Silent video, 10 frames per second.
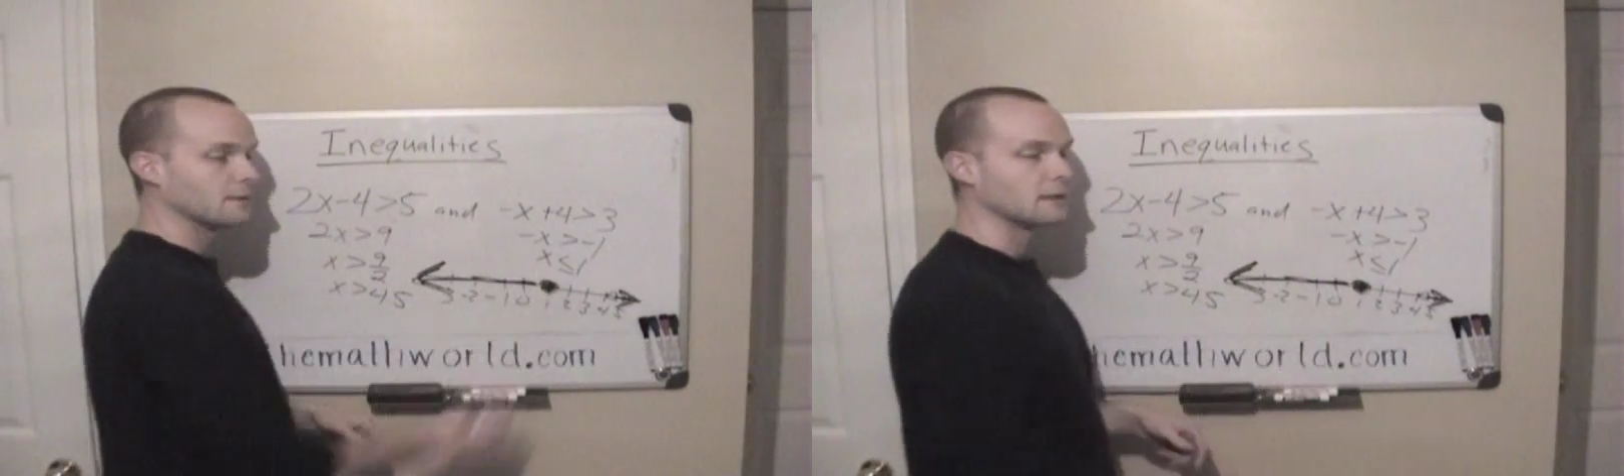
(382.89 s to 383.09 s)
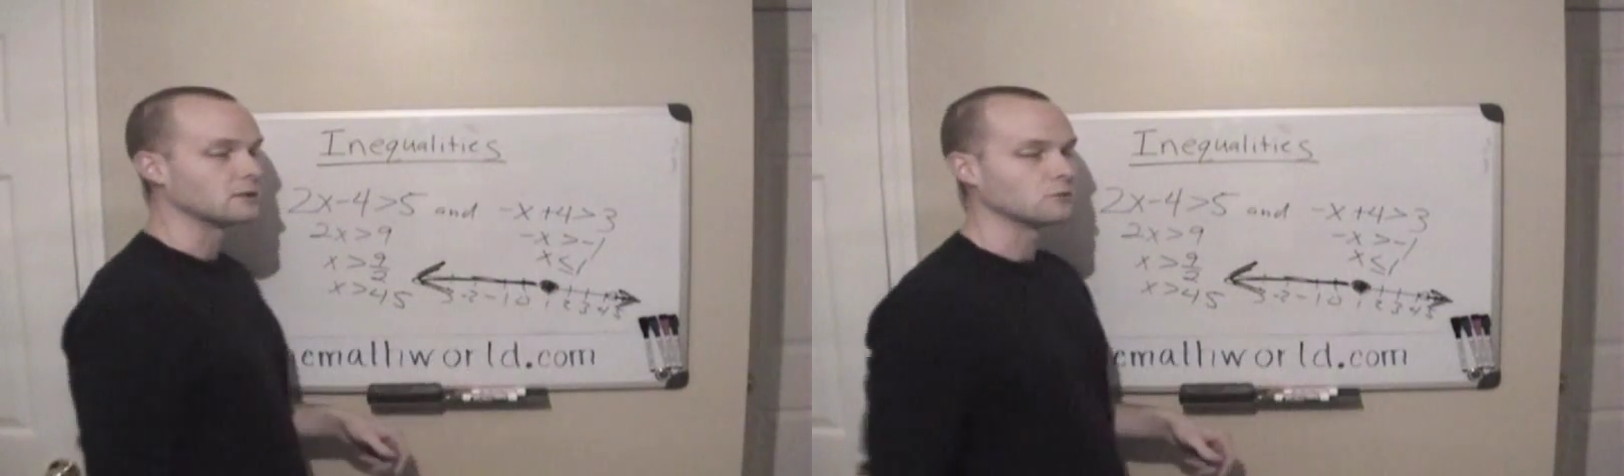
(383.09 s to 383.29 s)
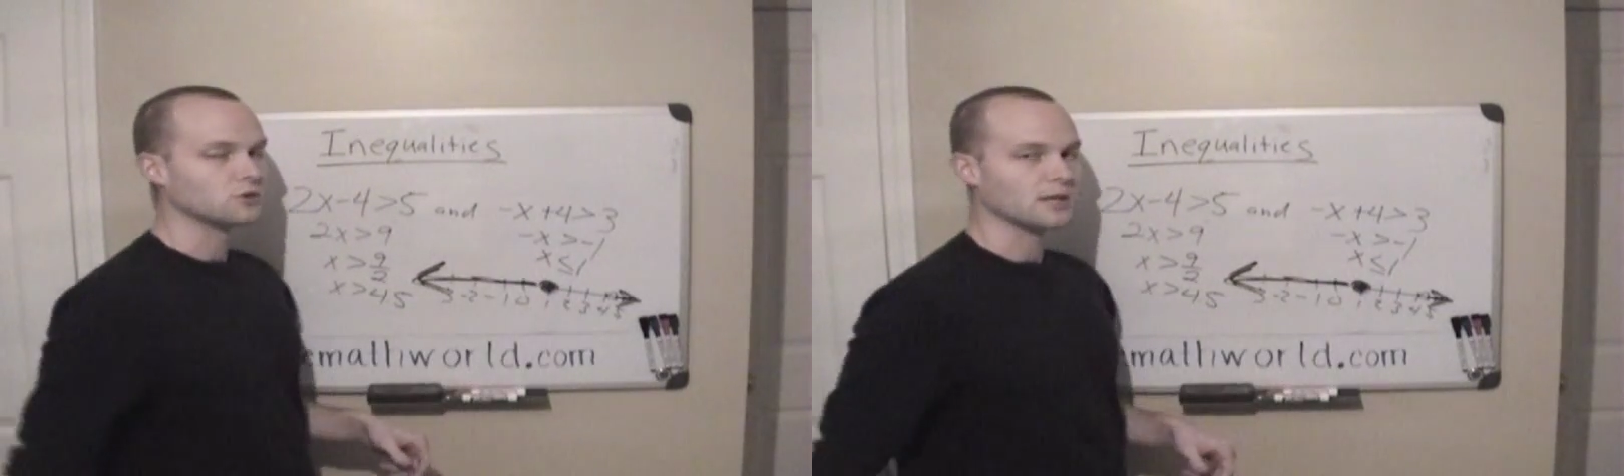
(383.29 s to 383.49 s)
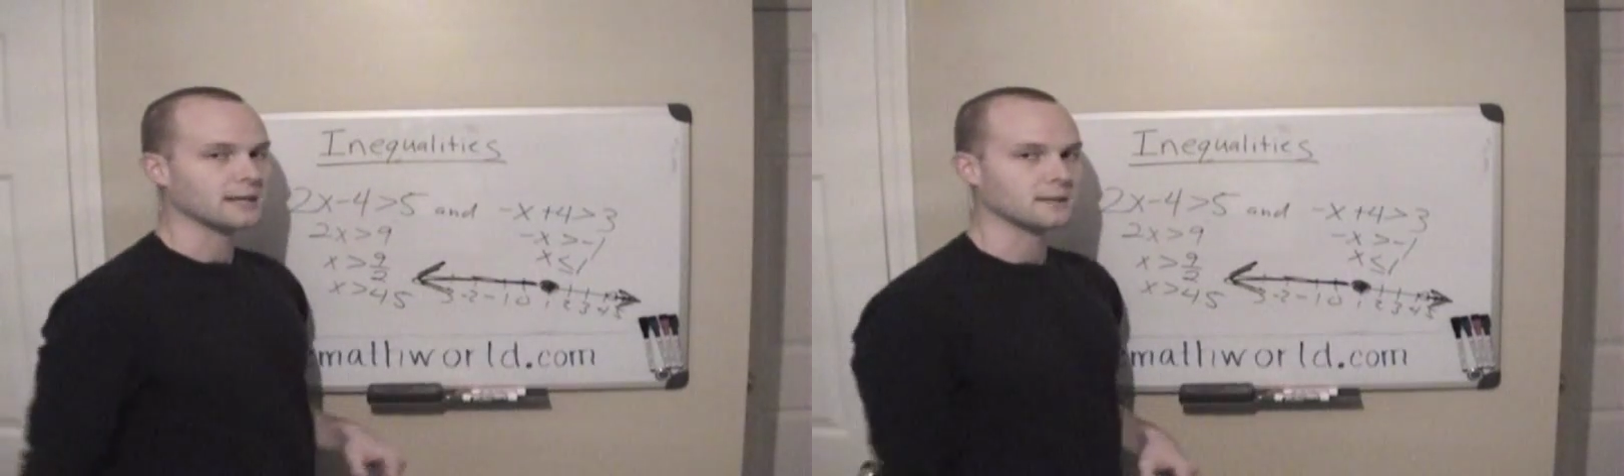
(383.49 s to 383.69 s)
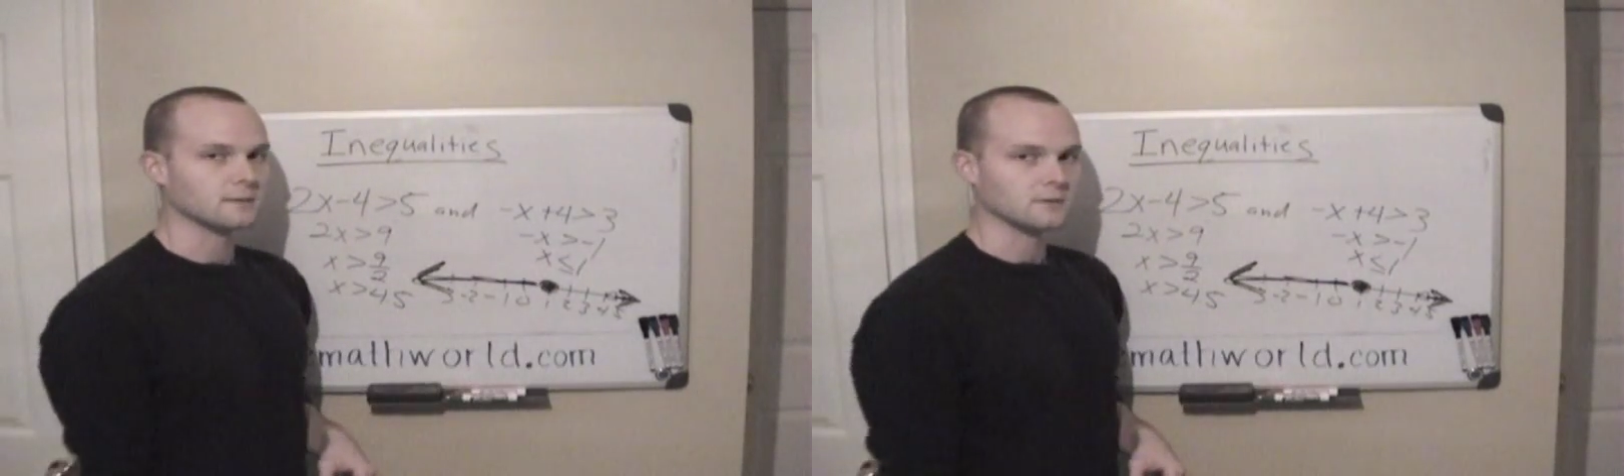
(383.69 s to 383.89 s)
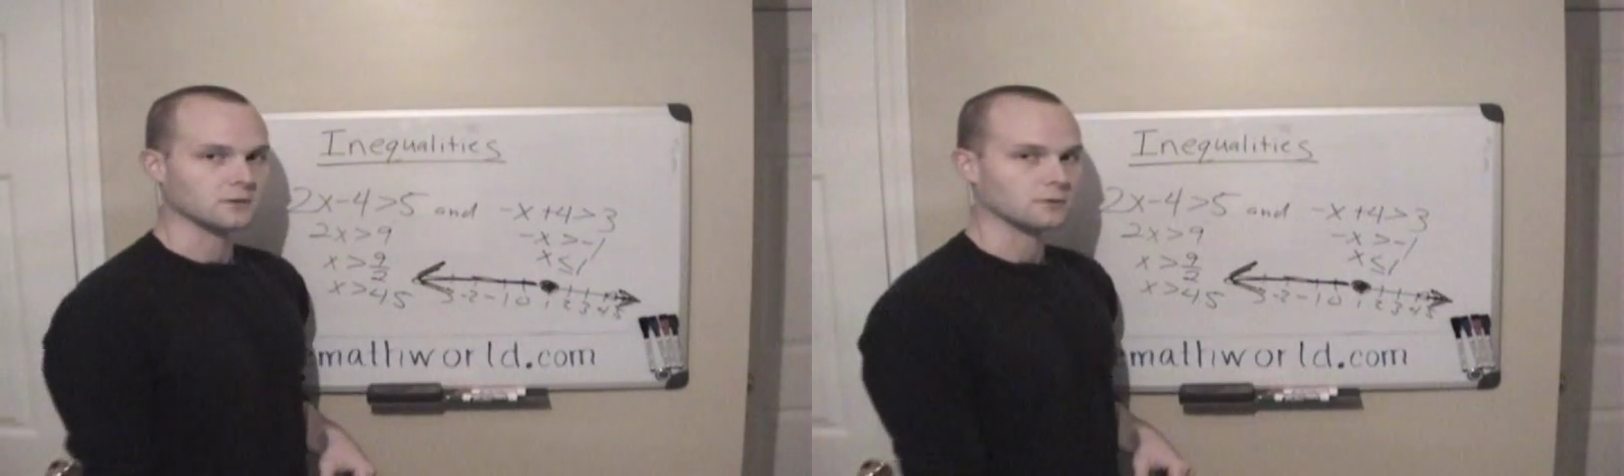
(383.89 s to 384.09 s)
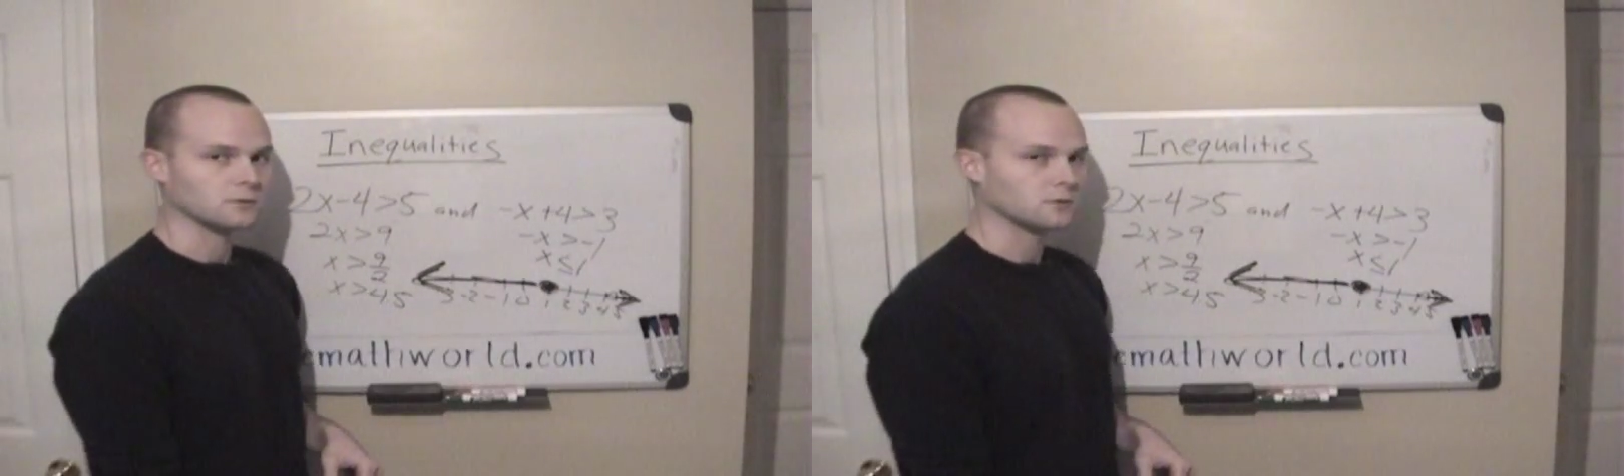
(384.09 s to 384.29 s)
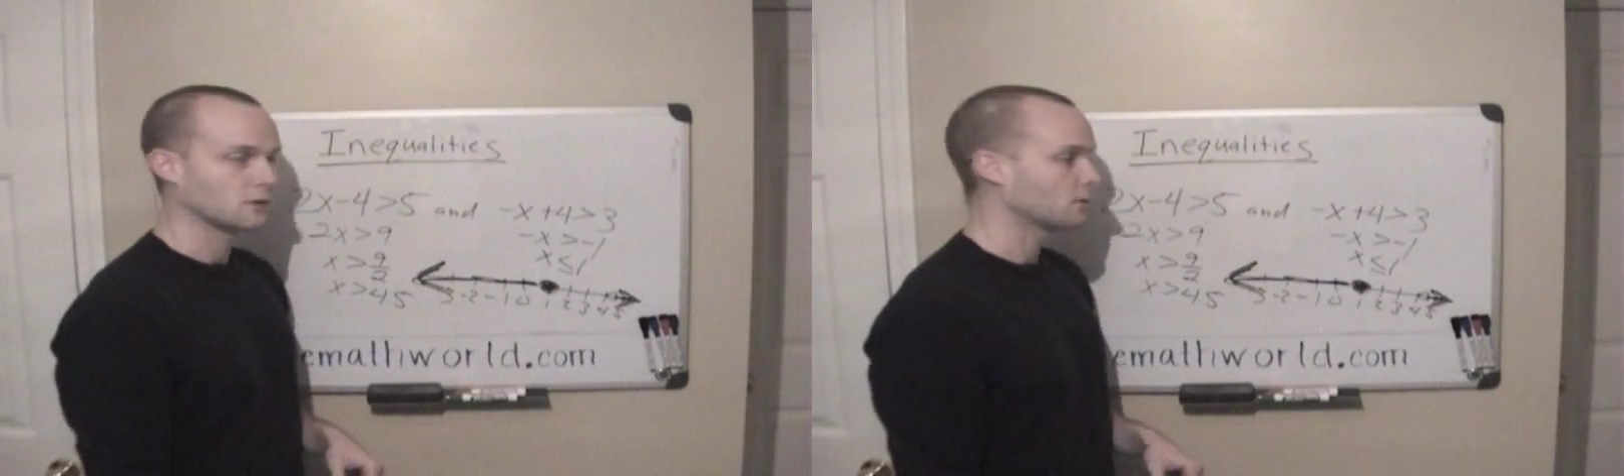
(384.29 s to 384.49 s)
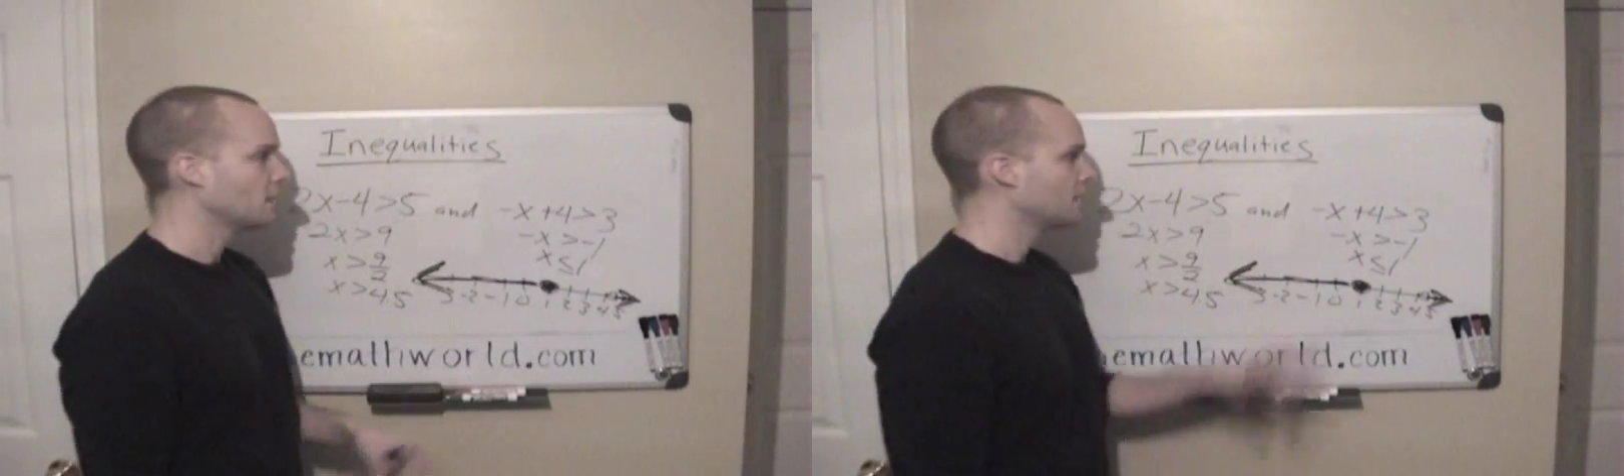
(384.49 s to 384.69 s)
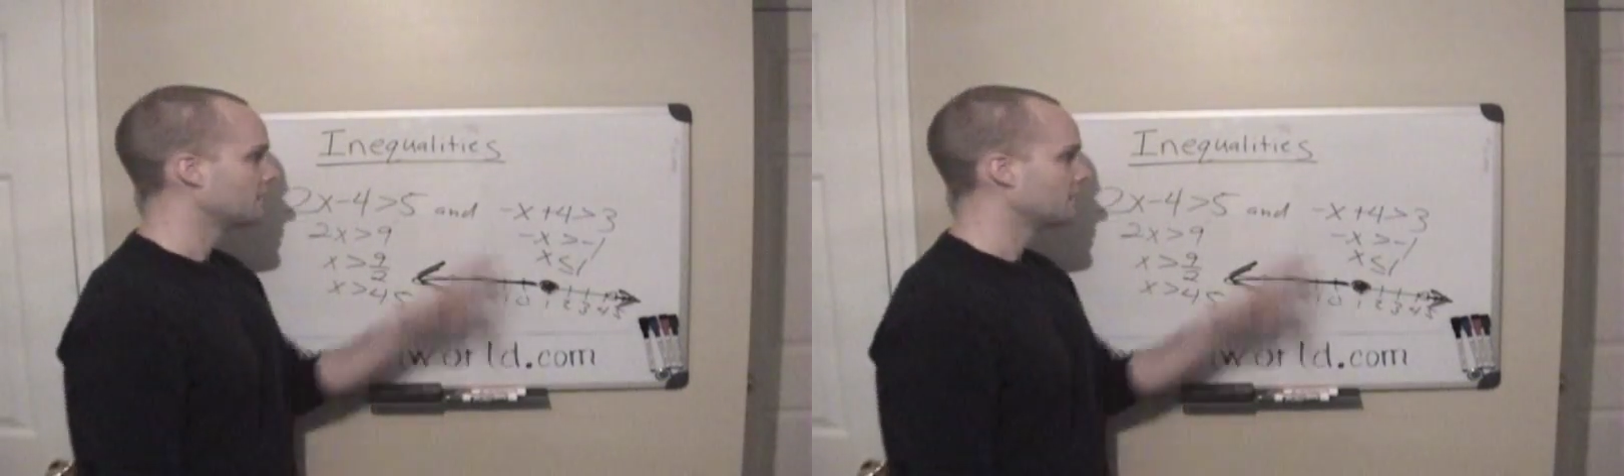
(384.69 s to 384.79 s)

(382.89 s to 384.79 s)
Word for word: then you shade in the circle. So